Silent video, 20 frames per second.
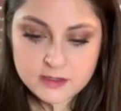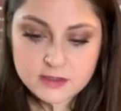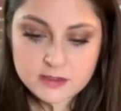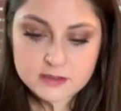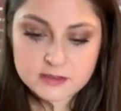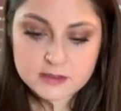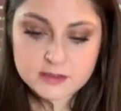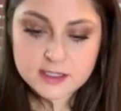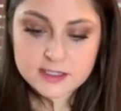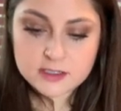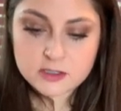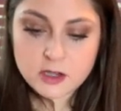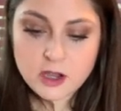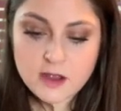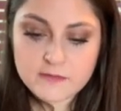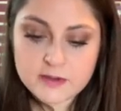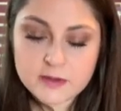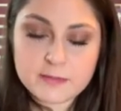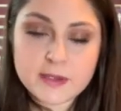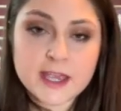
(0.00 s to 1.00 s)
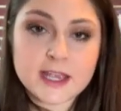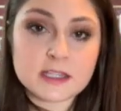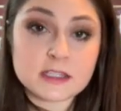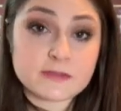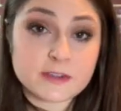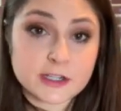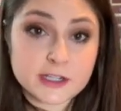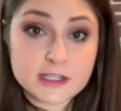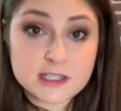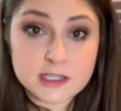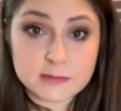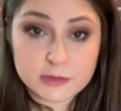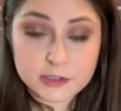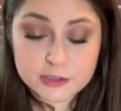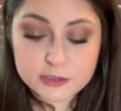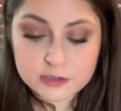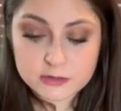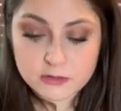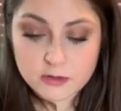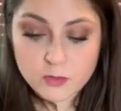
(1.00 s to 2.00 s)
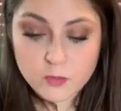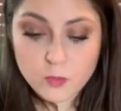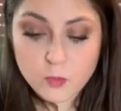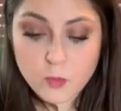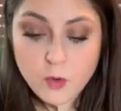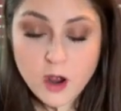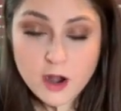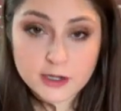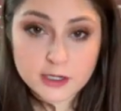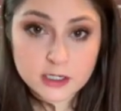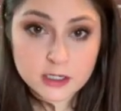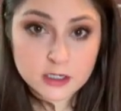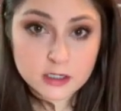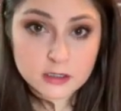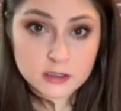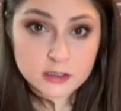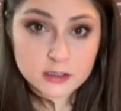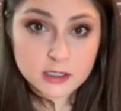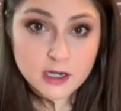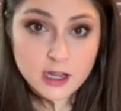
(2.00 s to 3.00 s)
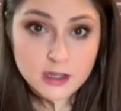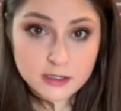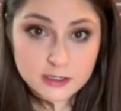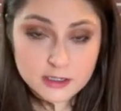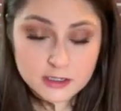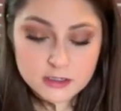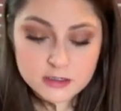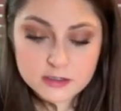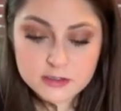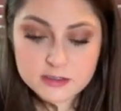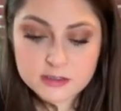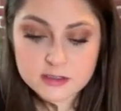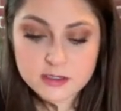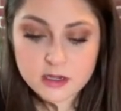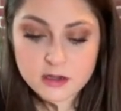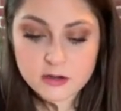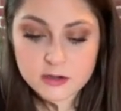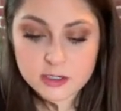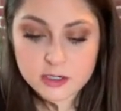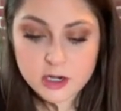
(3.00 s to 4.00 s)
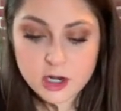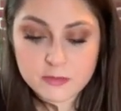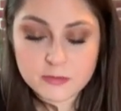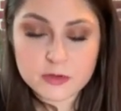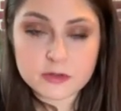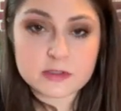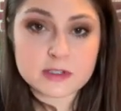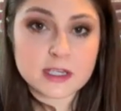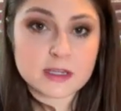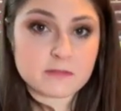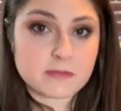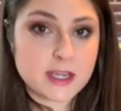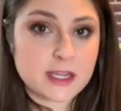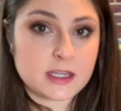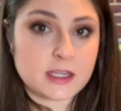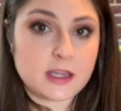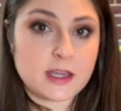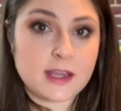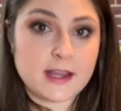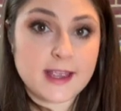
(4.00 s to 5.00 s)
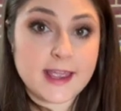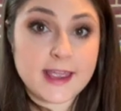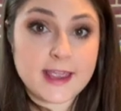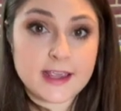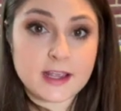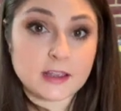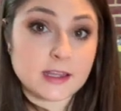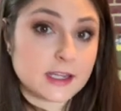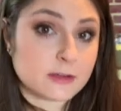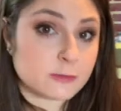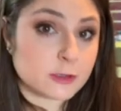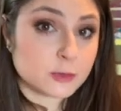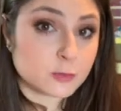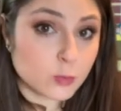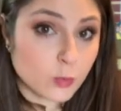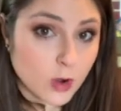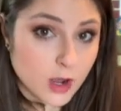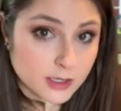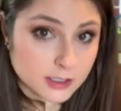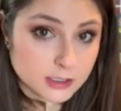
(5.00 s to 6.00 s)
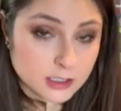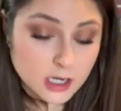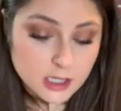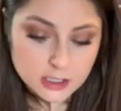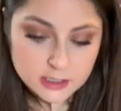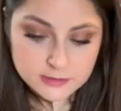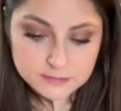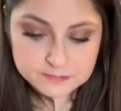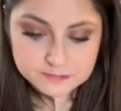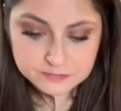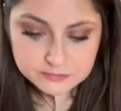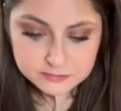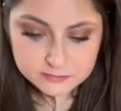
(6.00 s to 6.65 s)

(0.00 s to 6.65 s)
So this coffee paint is very similar to a watercolor. So you're almost like making a liquid watercolor.